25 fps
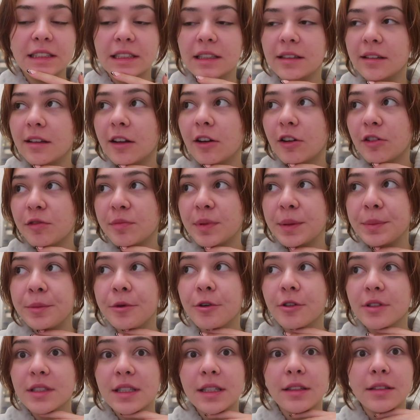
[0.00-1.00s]
a lot of people
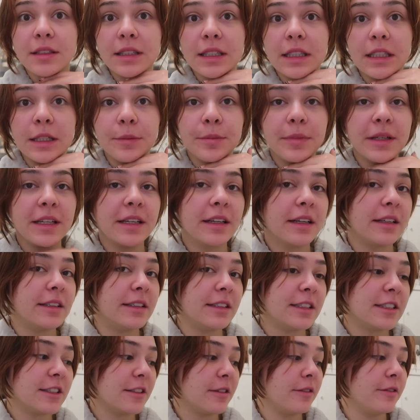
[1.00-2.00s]
are still sleeping and
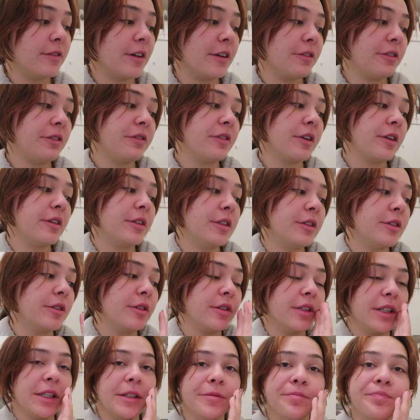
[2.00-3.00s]
it's very very
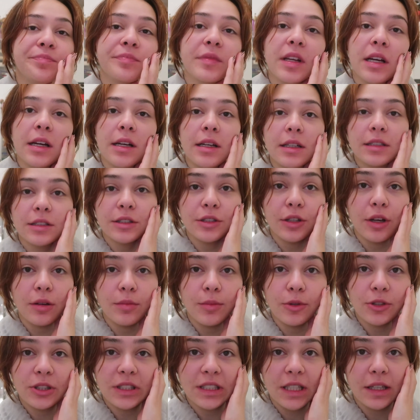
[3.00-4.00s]
early. It's
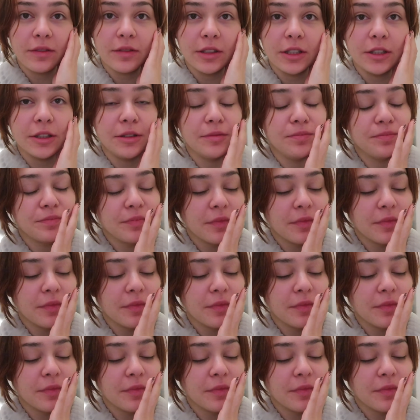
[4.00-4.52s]
almost seven.